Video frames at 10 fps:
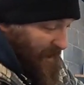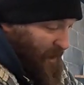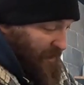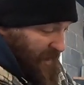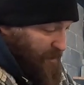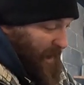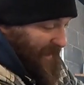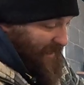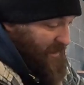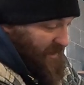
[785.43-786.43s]
all these
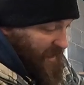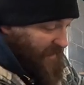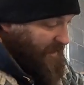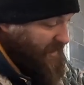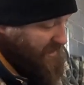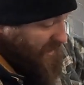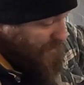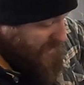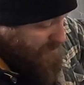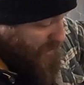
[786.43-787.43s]
brackets, you can see
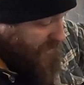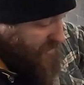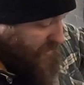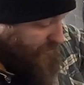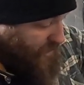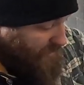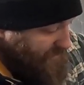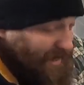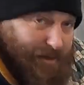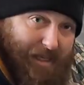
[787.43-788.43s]
where the muck and stuff's
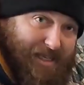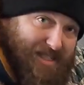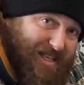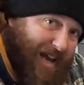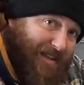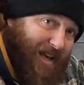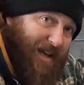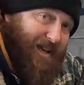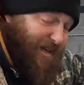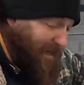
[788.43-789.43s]
gone down and it's sat there,